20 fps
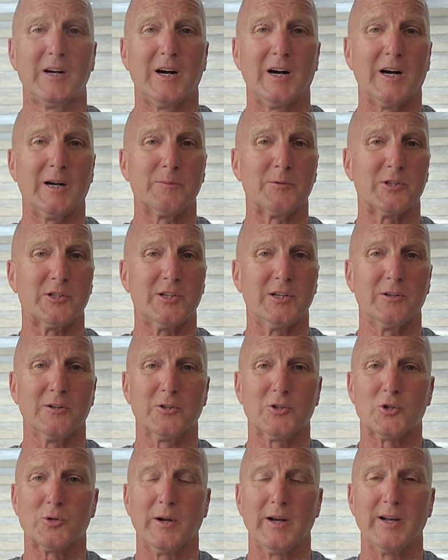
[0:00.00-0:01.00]
I'm
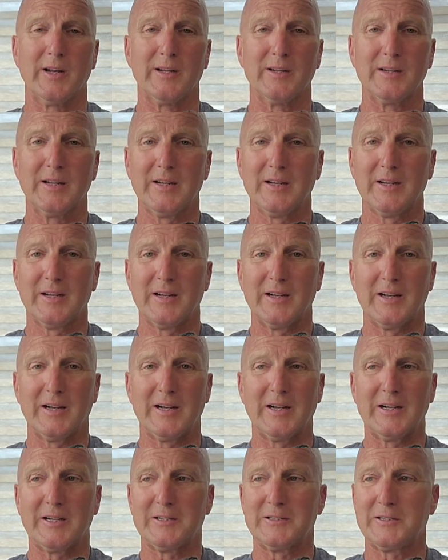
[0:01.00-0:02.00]
still training
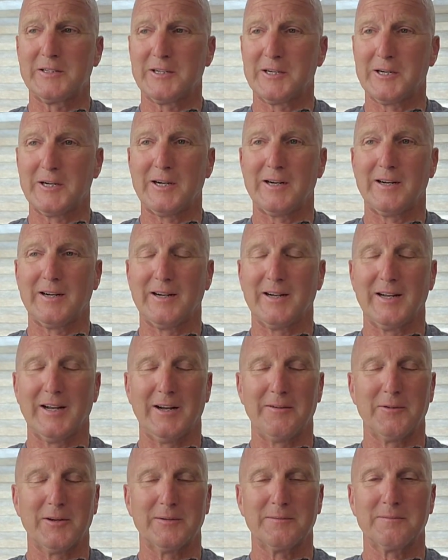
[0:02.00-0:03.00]
and
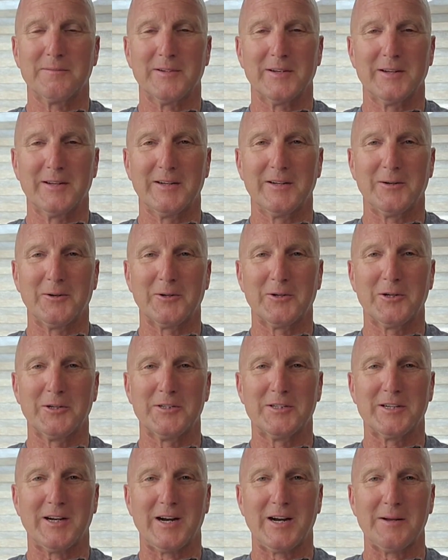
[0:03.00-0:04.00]
having, you know, a
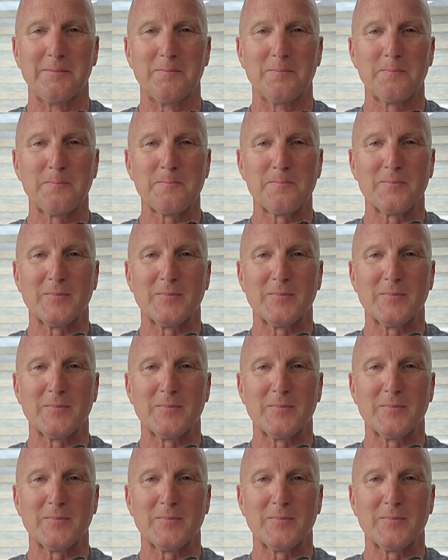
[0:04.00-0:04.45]
good time.